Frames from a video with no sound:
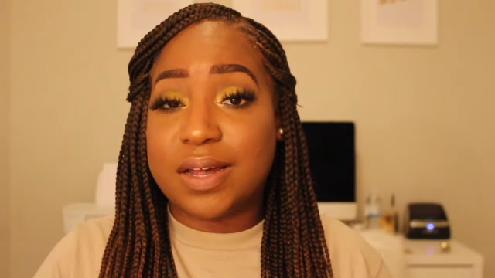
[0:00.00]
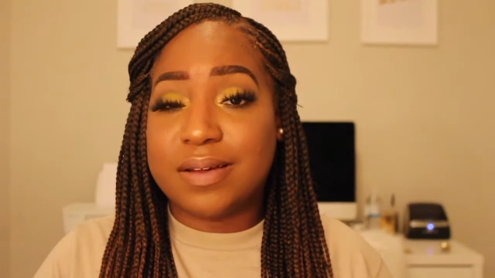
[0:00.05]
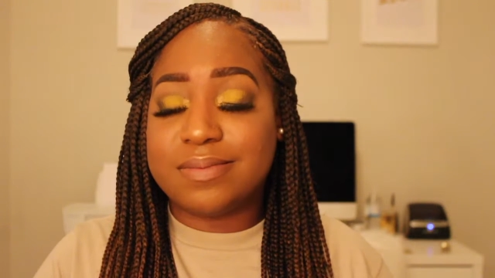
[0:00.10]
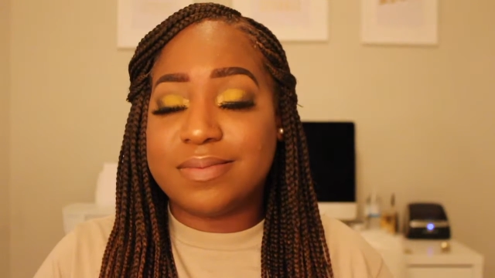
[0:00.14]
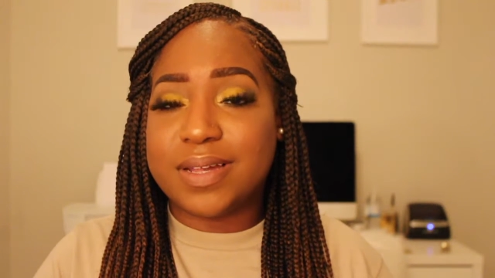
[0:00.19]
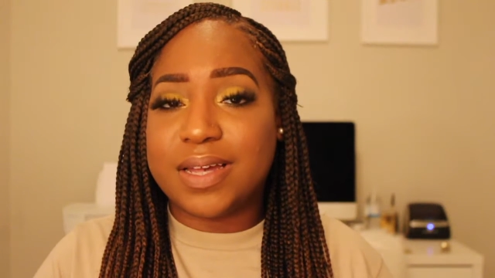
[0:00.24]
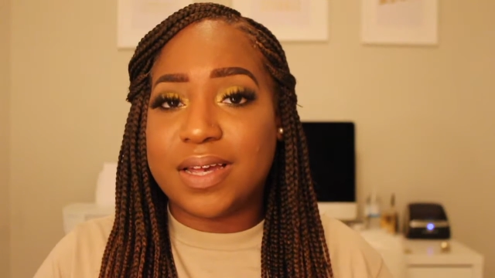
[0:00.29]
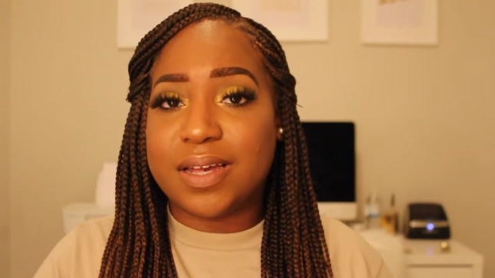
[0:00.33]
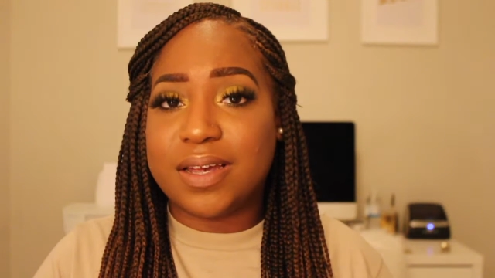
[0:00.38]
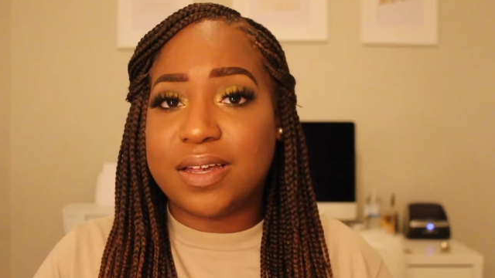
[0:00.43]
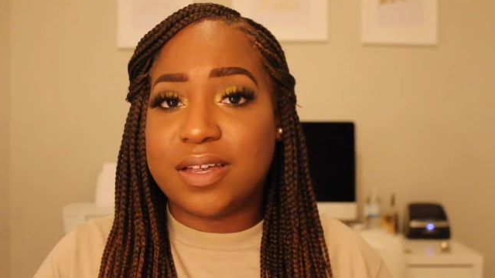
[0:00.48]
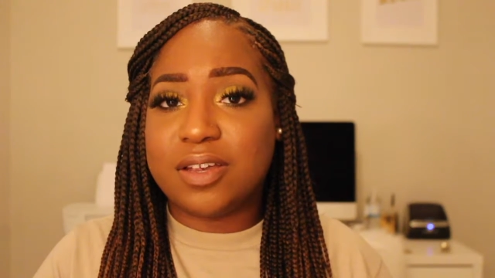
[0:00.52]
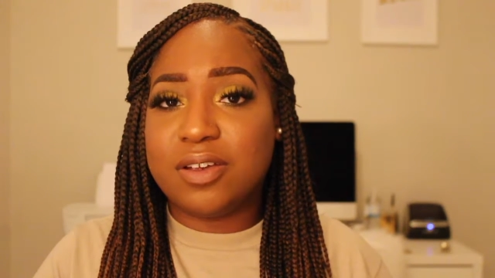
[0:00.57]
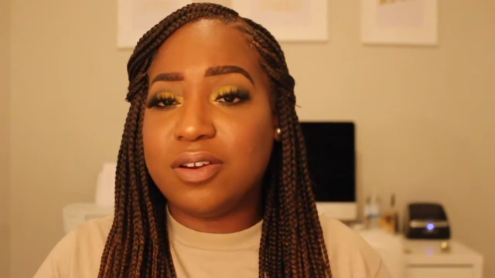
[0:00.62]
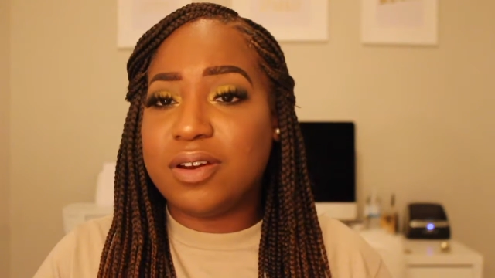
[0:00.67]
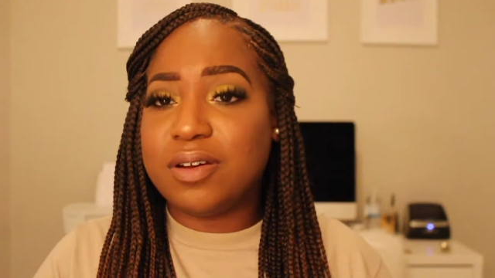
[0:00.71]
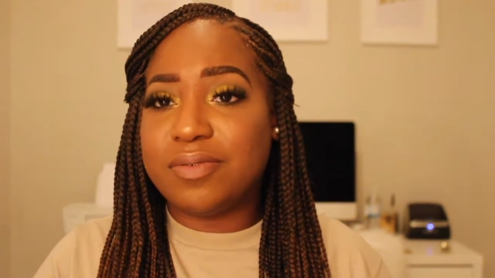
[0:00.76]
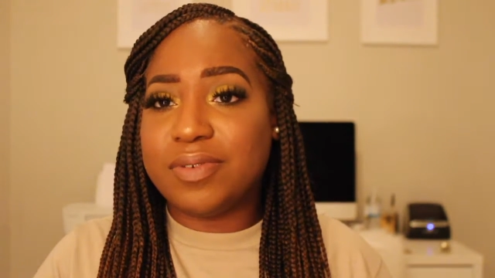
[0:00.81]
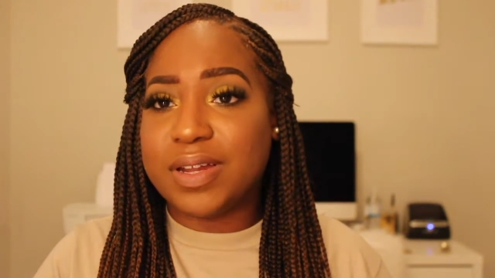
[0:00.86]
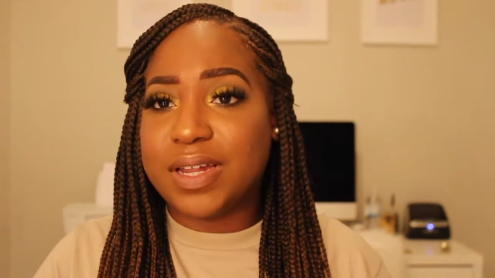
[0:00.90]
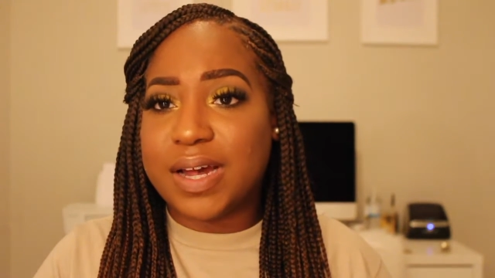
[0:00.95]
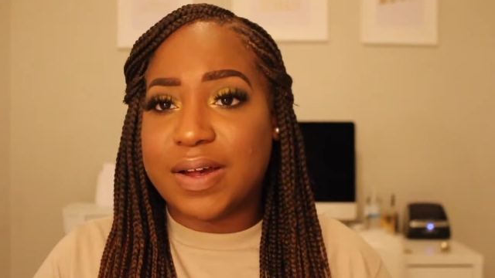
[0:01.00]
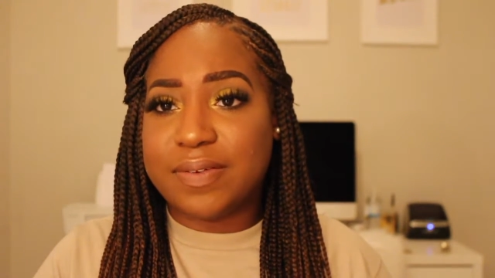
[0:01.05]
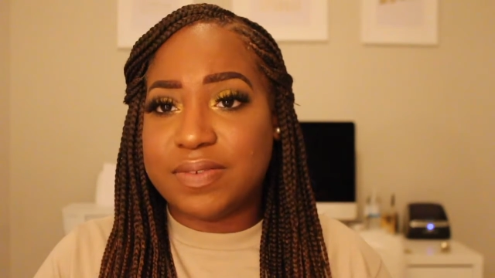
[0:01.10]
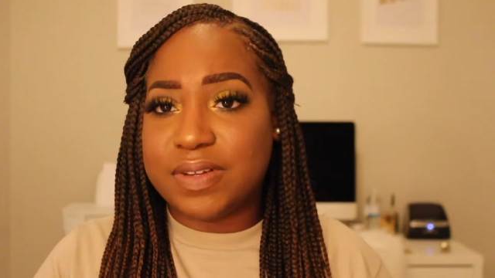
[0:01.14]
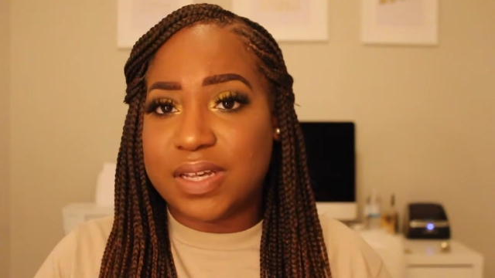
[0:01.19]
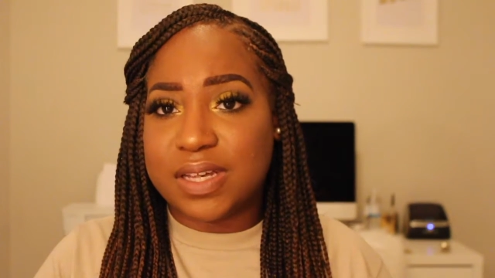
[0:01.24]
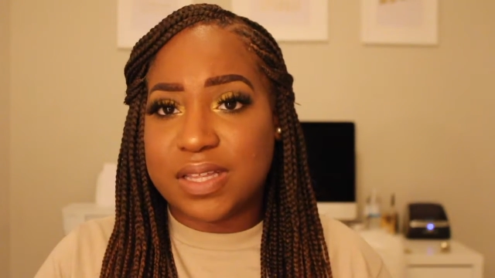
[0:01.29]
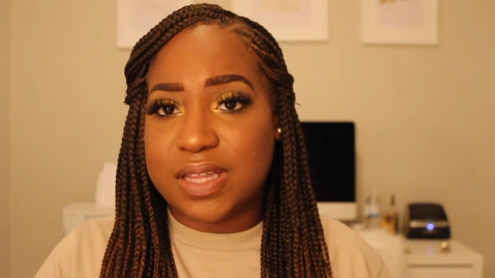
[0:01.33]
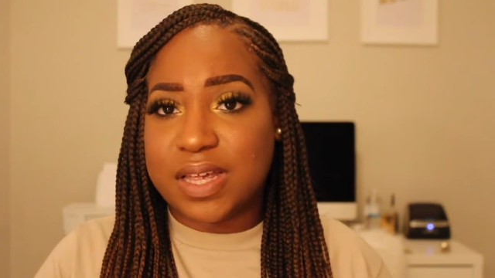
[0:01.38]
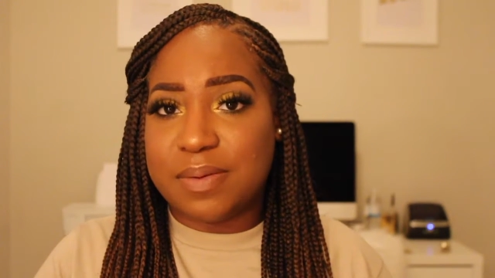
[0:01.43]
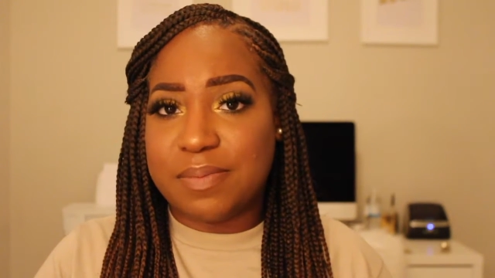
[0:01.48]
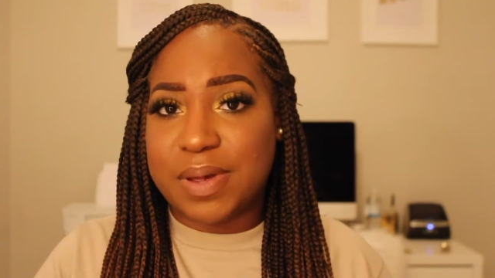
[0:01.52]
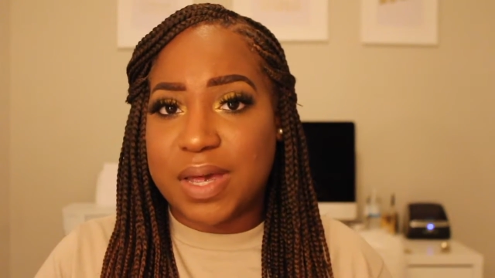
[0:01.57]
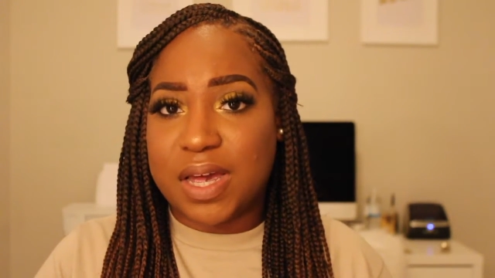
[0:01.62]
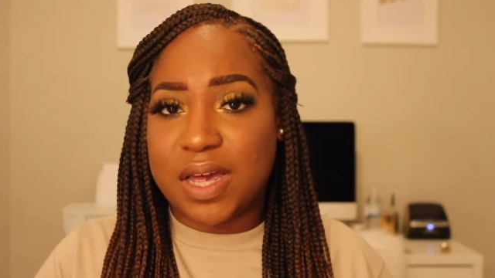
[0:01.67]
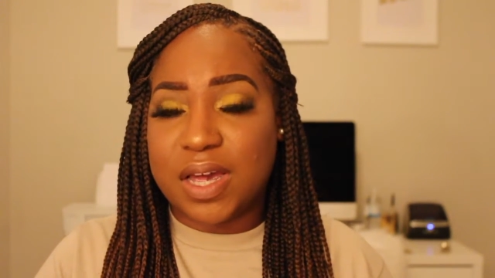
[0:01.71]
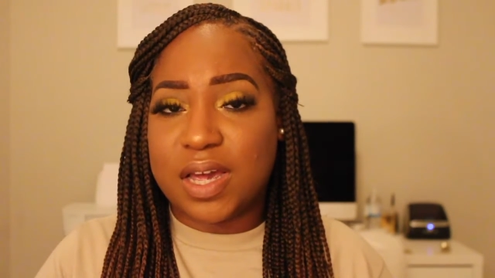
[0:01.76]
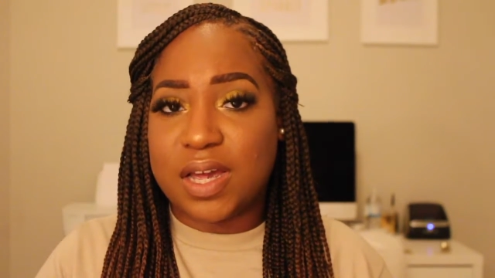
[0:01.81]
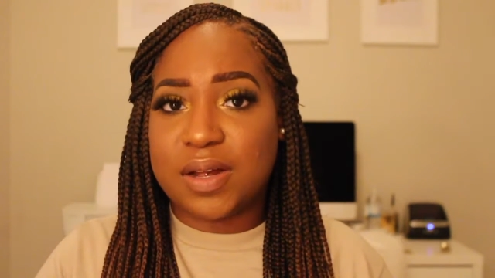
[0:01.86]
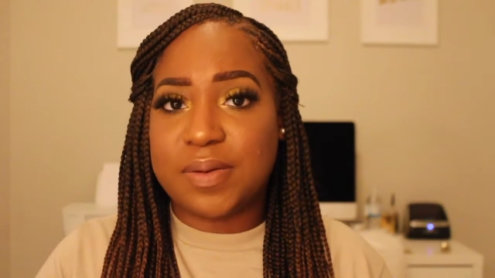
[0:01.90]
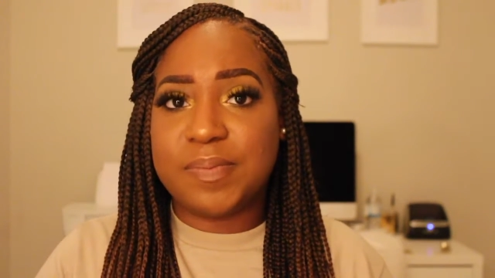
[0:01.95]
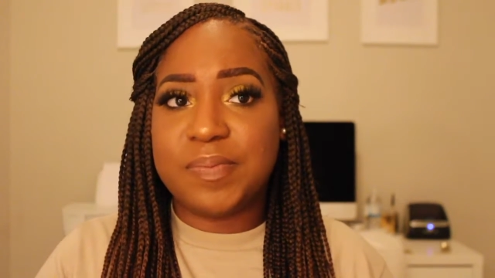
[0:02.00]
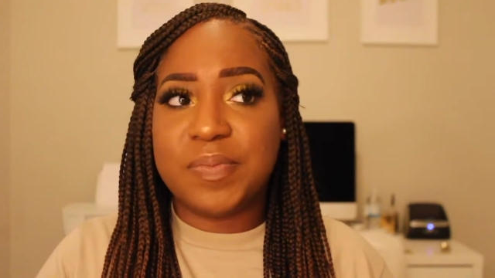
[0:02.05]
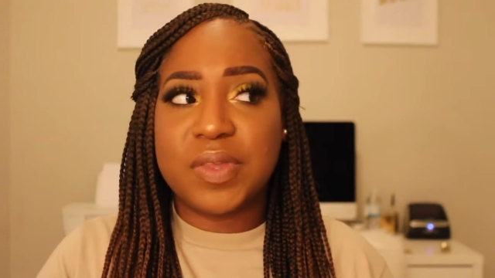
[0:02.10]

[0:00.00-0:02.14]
I'm like, you don't really have to get that bag.